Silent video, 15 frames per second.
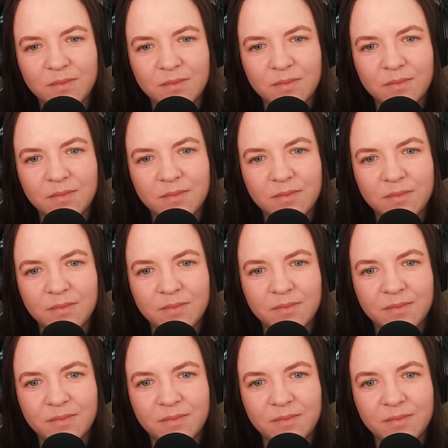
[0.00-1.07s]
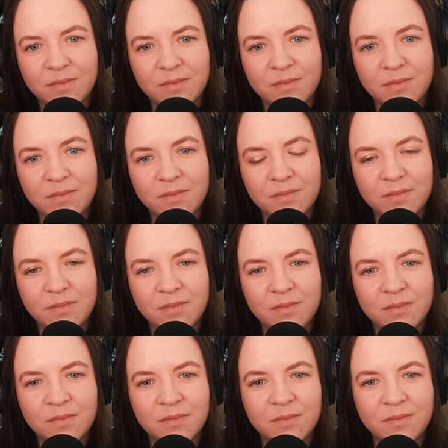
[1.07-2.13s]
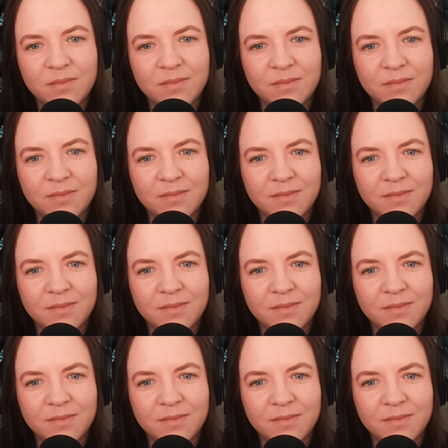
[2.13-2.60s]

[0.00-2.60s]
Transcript: [no speech]